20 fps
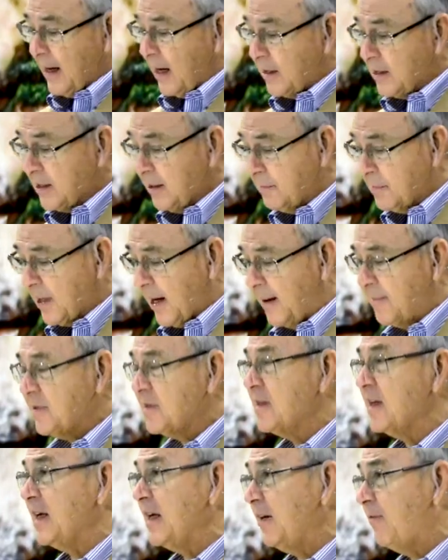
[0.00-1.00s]
Now,
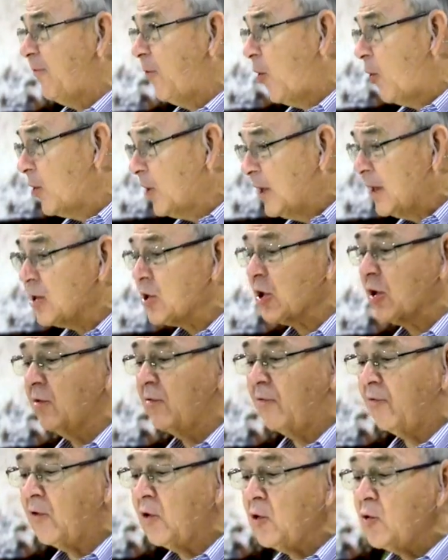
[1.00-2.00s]
sometimes the ephod gets
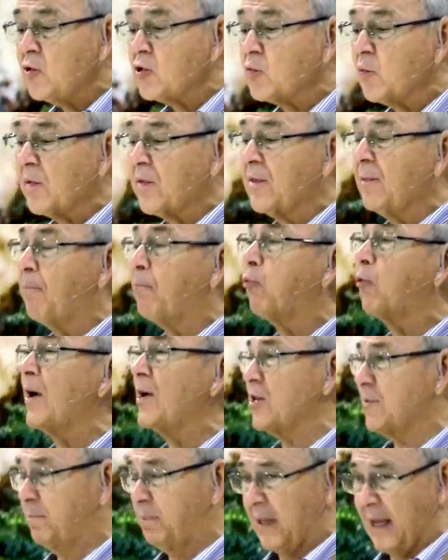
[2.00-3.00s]
confused with the
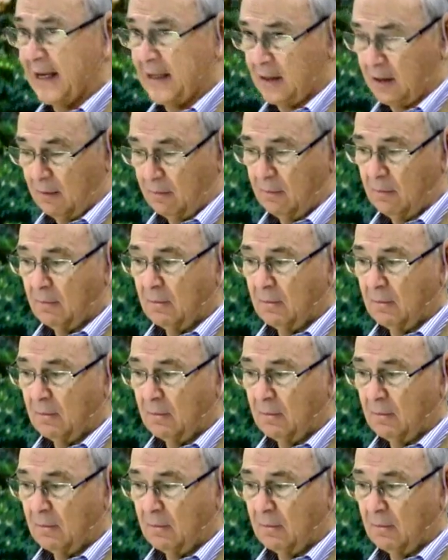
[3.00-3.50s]
breastplate.